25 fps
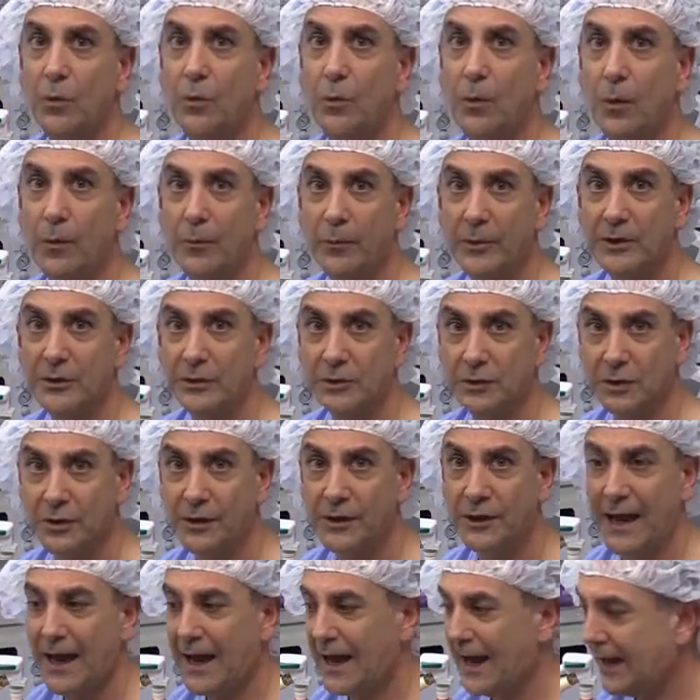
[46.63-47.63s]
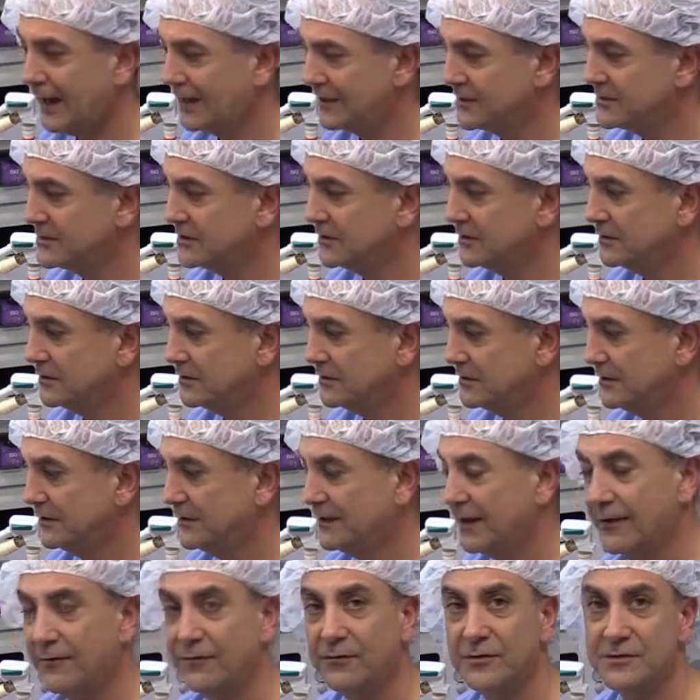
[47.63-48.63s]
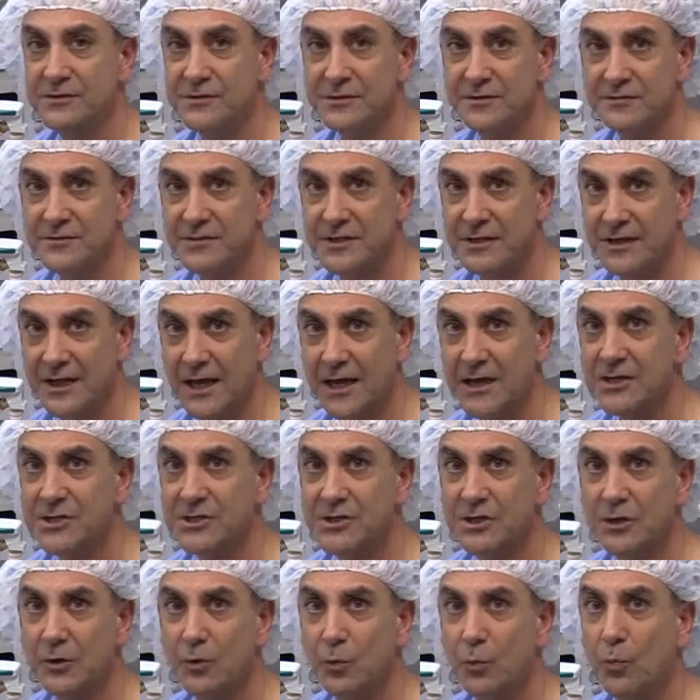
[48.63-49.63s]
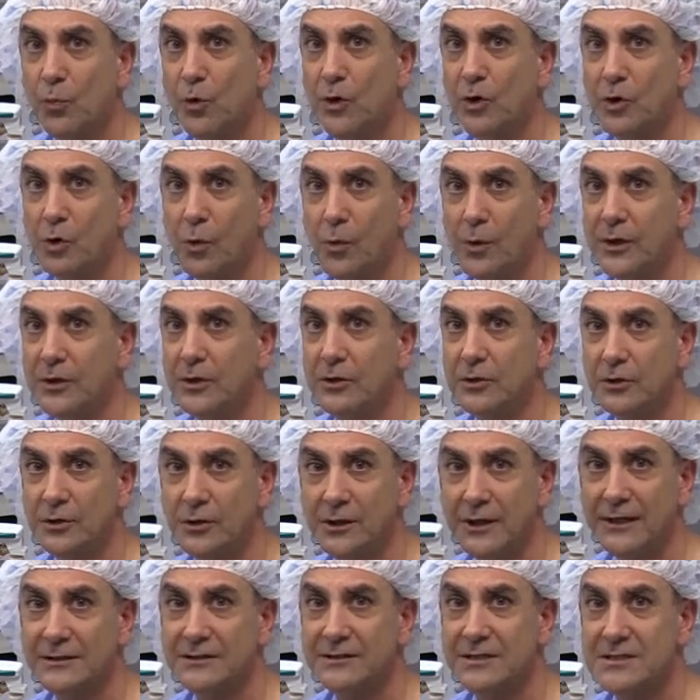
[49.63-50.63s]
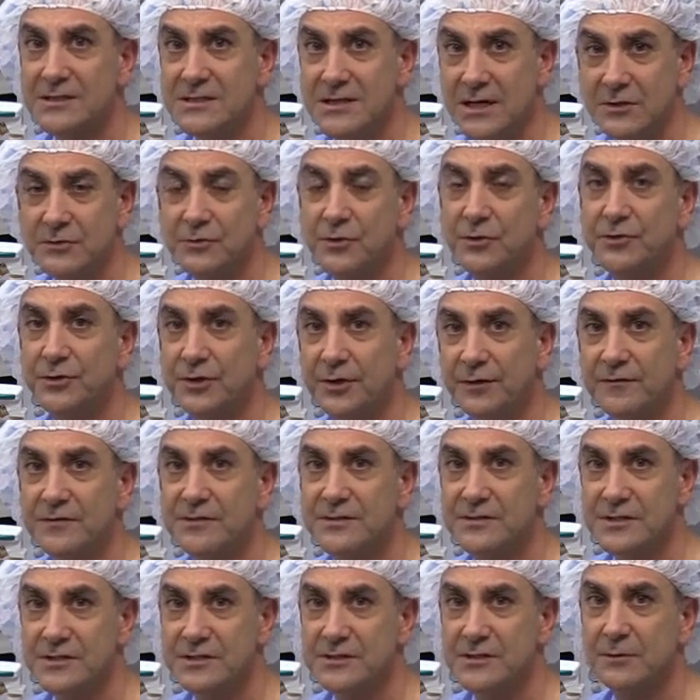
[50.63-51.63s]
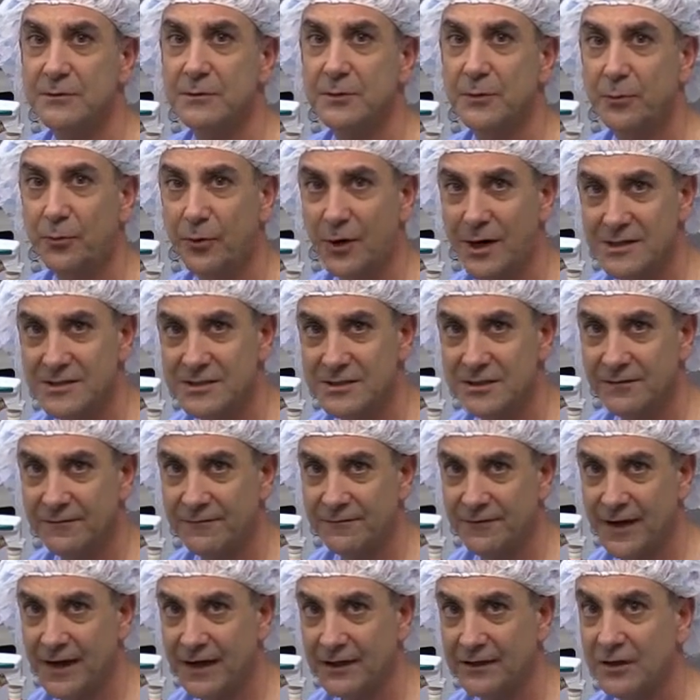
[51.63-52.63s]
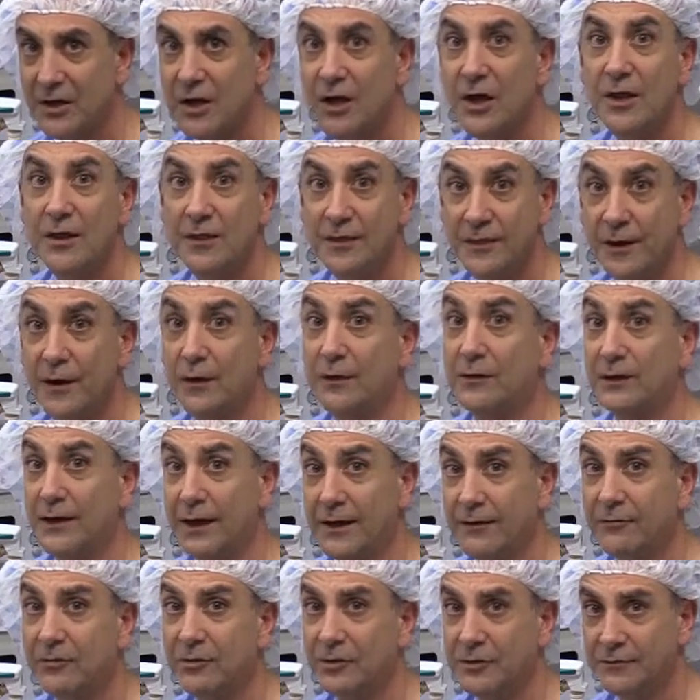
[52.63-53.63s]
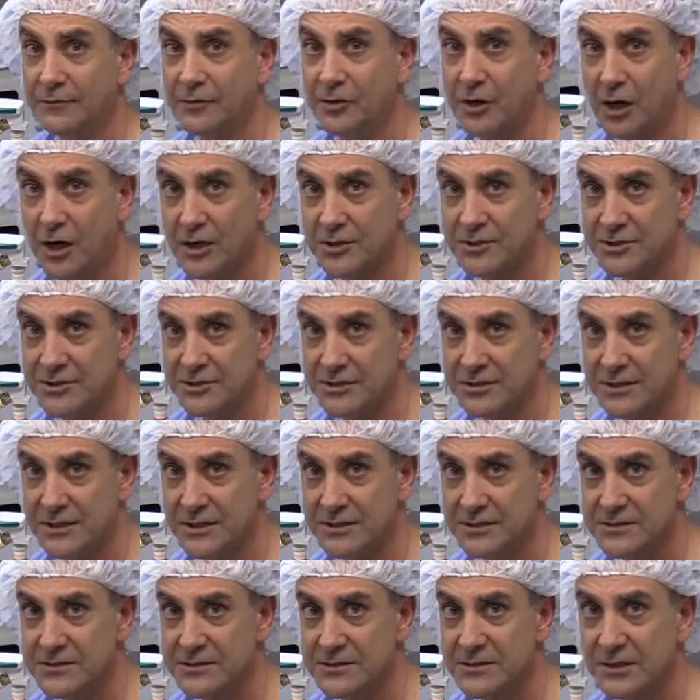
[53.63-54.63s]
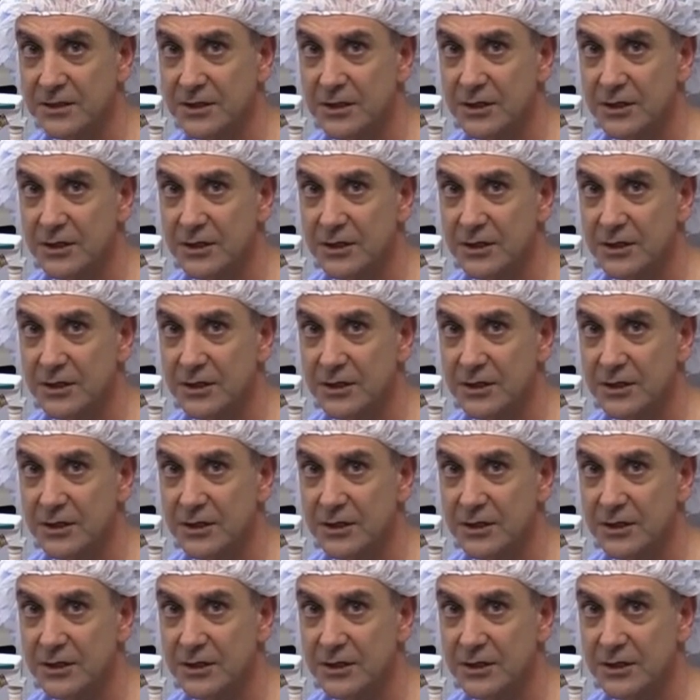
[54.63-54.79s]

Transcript: when we look at levels of sedation, we're going to look at the central nervous system depressant effect, their level of consciousness.